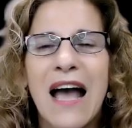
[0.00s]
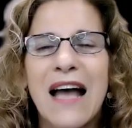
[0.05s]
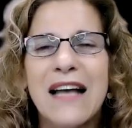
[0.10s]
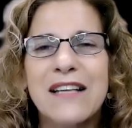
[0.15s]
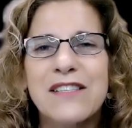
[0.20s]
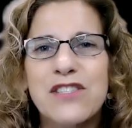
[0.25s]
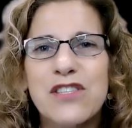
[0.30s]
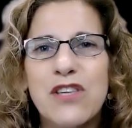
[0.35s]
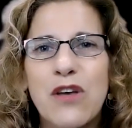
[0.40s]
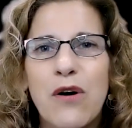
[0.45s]

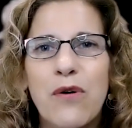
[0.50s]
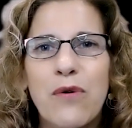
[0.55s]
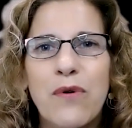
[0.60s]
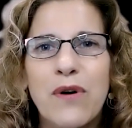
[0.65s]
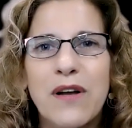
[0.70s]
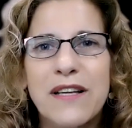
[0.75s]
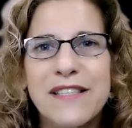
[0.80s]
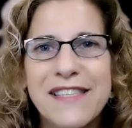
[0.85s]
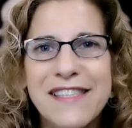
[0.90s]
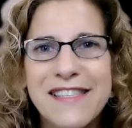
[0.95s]
And so
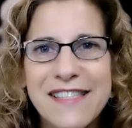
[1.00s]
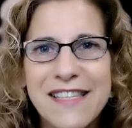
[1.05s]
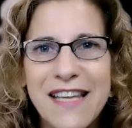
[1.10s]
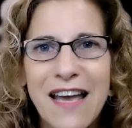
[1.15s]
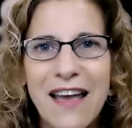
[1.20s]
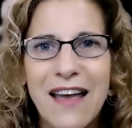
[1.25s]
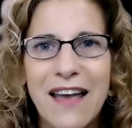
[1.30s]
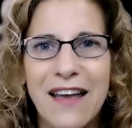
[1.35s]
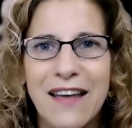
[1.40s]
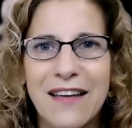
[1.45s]

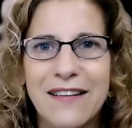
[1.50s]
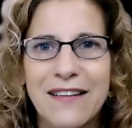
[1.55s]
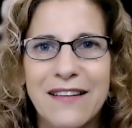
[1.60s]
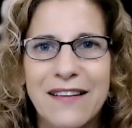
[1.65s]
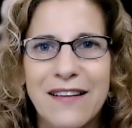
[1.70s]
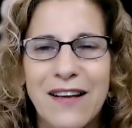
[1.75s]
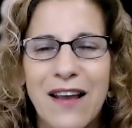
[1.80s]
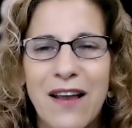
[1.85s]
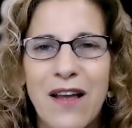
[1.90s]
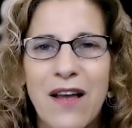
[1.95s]
instead,
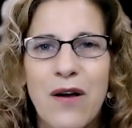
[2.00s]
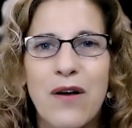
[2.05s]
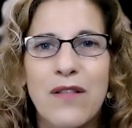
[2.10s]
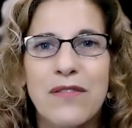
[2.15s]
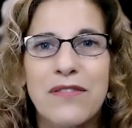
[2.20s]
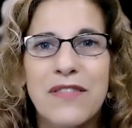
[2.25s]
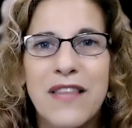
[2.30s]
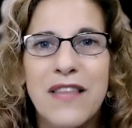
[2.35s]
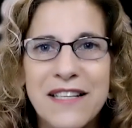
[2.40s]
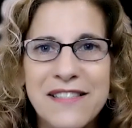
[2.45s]

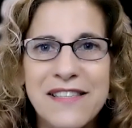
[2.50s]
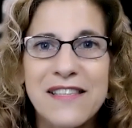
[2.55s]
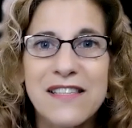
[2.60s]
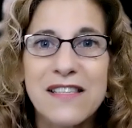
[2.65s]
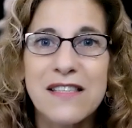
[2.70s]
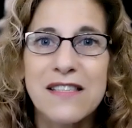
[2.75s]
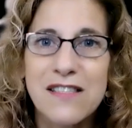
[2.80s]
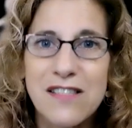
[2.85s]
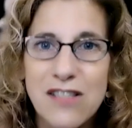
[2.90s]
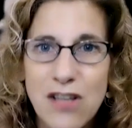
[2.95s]
let's
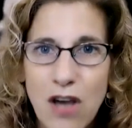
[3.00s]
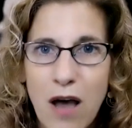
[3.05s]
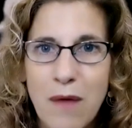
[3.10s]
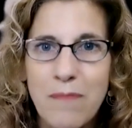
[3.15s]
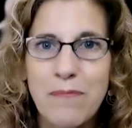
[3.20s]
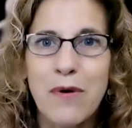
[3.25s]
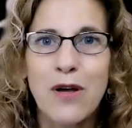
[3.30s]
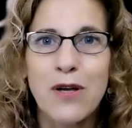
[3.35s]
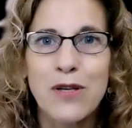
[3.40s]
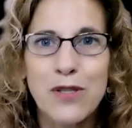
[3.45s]

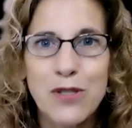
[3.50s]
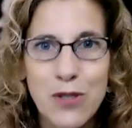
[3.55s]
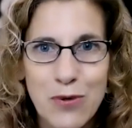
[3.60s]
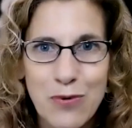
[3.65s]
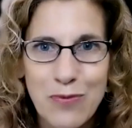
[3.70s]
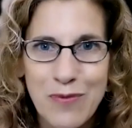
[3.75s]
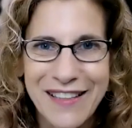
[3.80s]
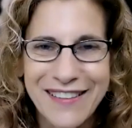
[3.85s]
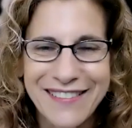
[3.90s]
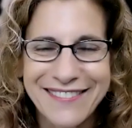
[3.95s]
stop
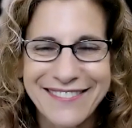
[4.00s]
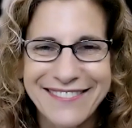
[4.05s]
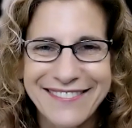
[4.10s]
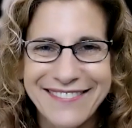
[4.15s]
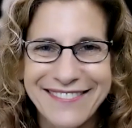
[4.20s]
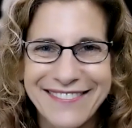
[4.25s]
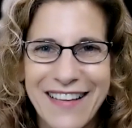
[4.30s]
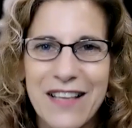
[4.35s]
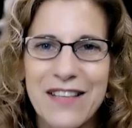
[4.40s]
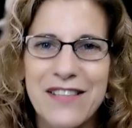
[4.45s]
assuming.
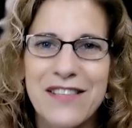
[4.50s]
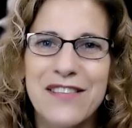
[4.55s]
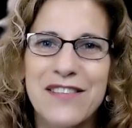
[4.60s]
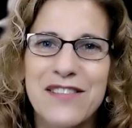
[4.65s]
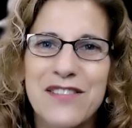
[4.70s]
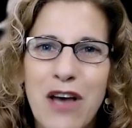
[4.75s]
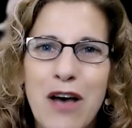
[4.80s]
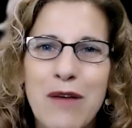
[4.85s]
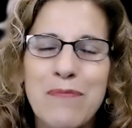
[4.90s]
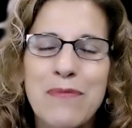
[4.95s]

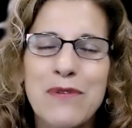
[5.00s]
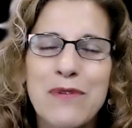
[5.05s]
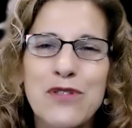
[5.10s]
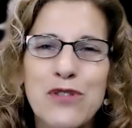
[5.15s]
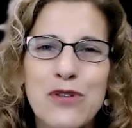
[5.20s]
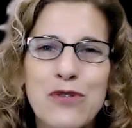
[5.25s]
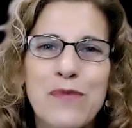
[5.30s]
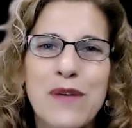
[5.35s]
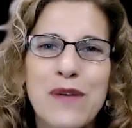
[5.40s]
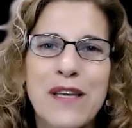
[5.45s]
Stop
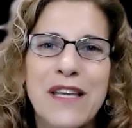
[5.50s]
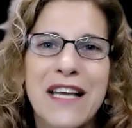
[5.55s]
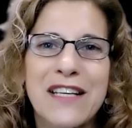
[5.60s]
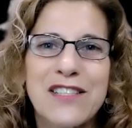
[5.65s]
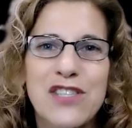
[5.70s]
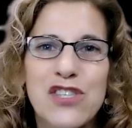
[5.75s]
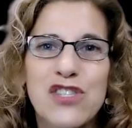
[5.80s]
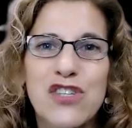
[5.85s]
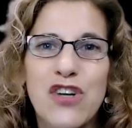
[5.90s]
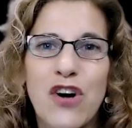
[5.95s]
assuming
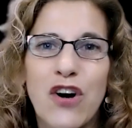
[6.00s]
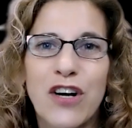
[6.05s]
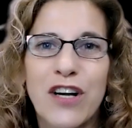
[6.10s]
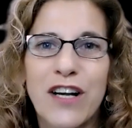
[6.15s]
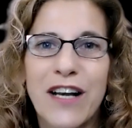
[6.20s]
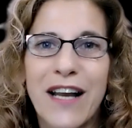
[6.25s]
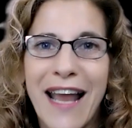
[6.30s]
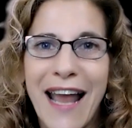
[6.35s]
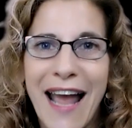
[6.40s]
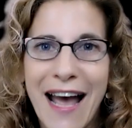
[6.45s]
and
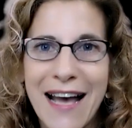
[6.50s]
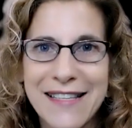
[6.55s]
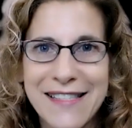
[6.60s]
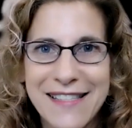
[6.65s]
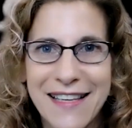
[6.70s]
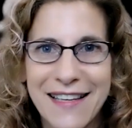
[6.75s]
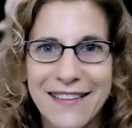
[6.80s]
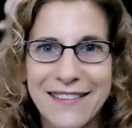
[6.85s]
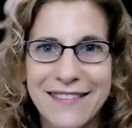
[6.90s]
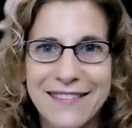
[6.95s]
start
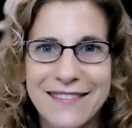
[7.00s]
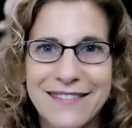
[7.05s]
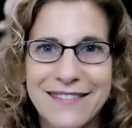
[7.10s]
asking.